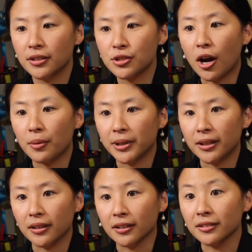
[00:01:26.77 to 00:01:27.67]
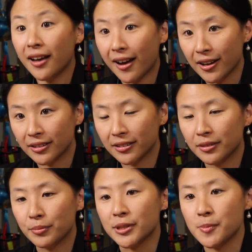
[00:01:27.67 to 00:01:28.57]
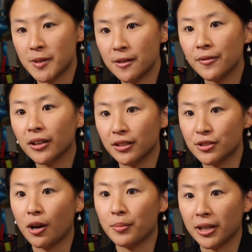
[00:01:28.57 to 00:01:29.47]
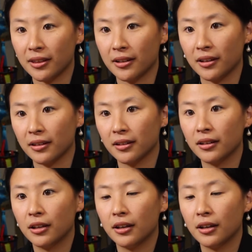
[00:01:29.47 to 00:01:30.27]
taught me a lot, but specifically taught me to think